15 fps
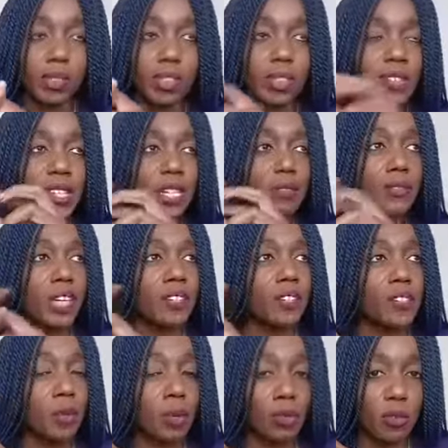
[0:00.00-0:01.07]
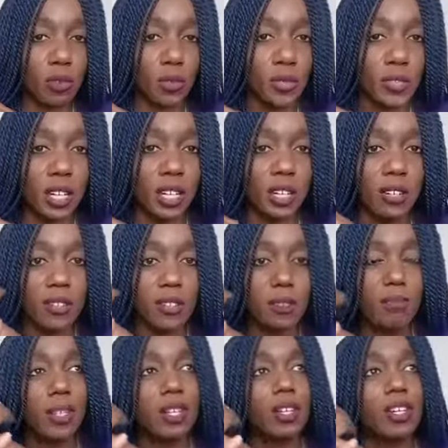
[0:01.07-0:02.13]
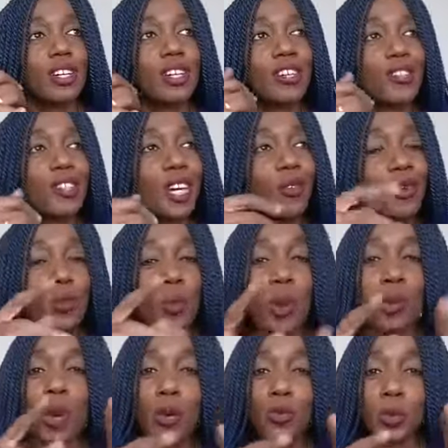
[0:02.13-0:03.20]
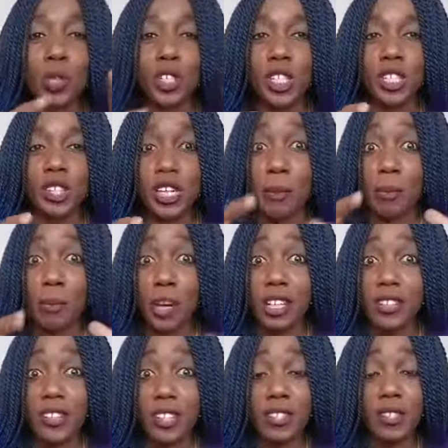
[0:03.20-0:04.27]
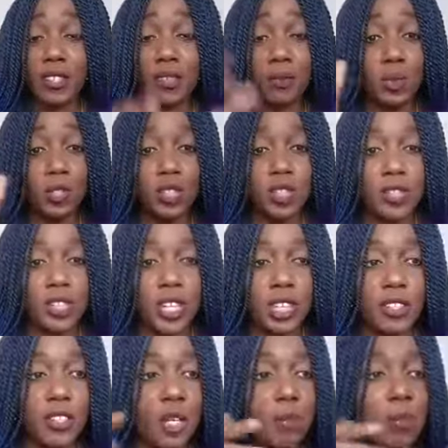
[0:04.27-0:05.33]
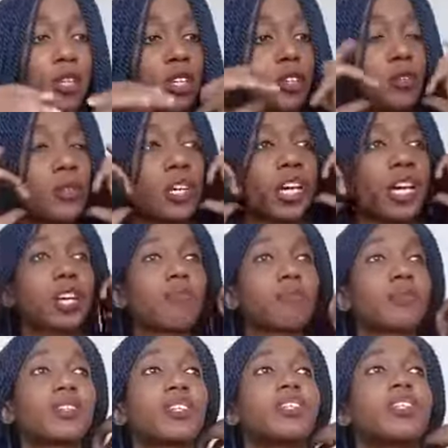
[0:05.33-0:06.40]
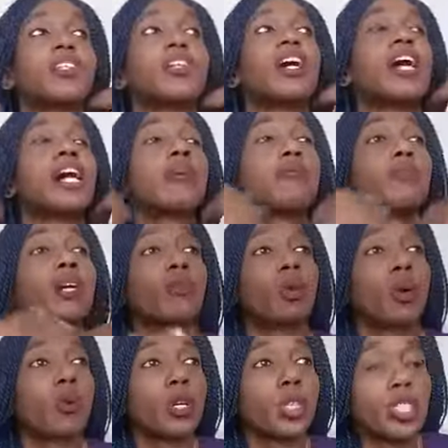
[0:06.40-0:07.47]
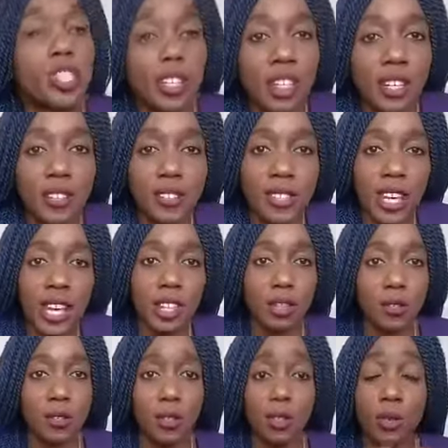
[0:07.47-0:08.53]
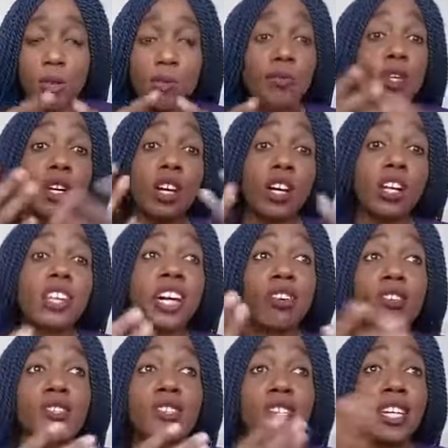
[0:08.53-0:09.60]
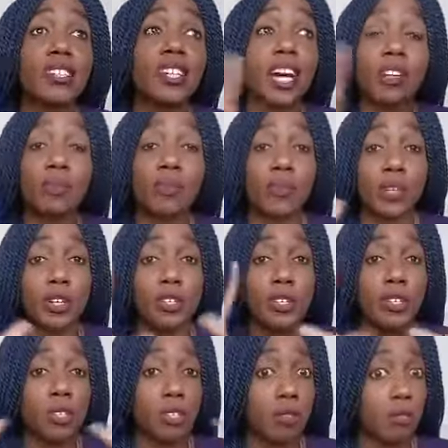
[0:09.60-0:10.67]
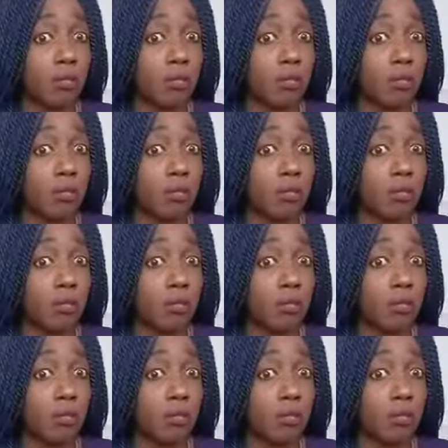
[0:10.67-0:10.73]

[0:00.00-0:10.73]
Self doubt is one of those things. It's like well, I was watching The Apprentice, which just started up in the UK, um, and we are watching it, and there was, there was the girl that got sent out first.